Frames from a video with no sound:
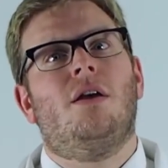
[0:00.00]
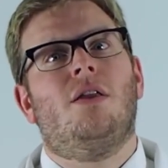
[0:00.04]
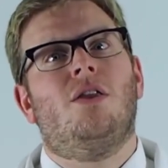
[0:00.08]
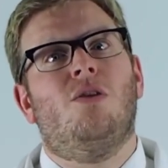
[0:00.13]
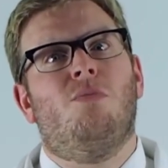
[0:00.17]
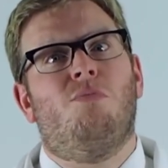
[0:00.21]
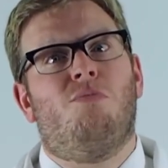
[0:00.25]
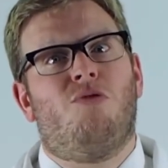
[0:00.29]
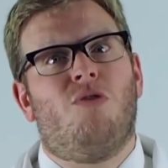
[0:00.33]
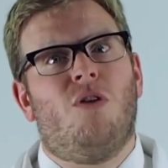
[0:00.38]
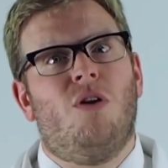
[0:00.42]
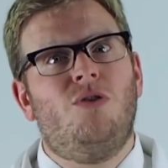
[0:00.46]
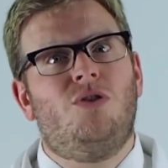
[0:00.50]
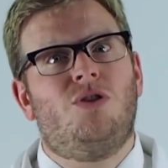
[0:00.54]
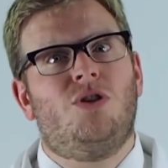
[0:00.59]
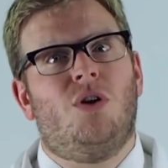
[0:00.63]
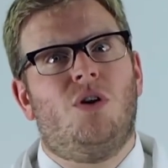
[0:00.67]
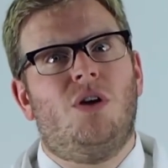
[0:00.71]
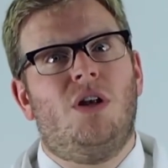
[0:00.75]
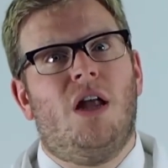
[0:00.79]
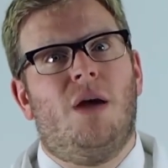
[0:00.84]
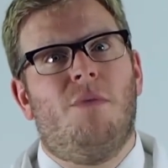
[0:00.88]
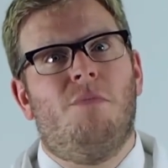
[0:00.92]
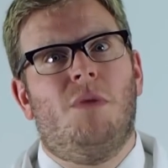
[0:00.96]
The
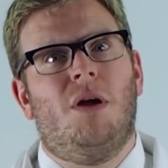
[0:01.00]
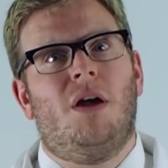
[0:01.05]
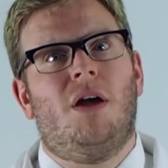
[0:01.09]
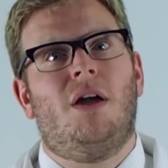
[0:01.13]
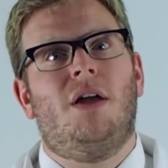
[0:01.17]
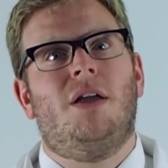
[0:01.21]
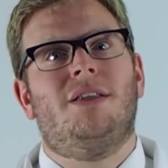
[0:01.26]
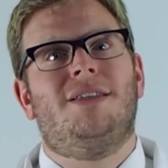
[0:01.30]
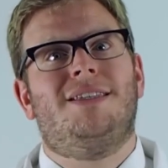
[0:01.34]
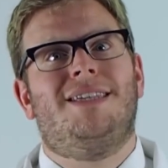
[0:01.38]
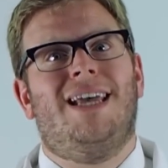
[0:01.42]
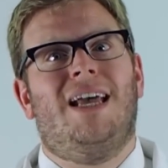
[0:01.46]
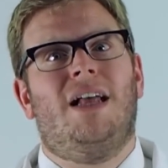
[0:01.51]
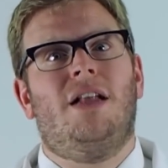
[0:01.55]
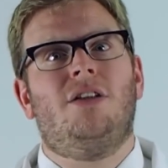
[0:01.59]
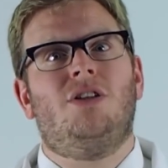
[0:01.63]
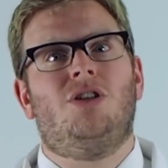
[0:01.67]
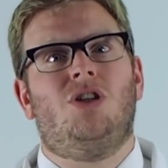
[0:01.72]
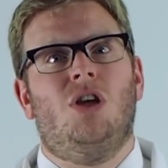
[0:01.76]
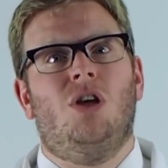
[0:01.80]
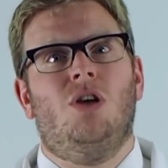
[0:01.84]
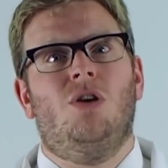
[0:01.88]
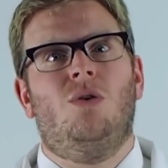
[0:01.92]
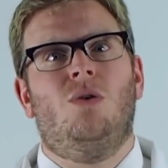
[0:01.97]
proton number
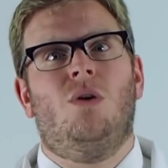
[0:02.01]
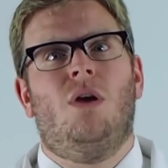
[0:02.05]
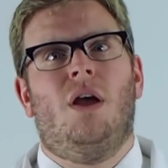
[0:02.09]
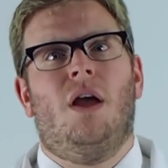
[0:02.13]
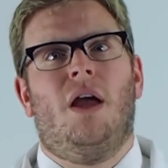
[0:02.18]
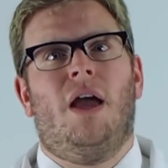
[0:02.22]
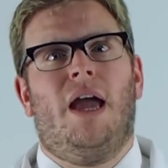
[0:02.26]
tells you